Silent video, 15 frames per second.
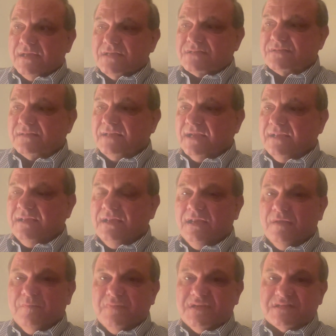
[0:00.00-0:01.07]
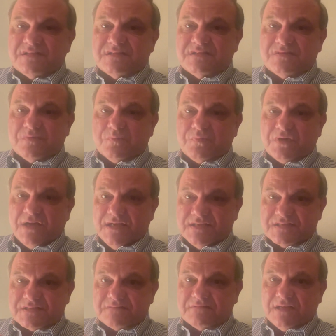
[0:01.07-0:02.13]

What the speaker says: So that came as a surprise.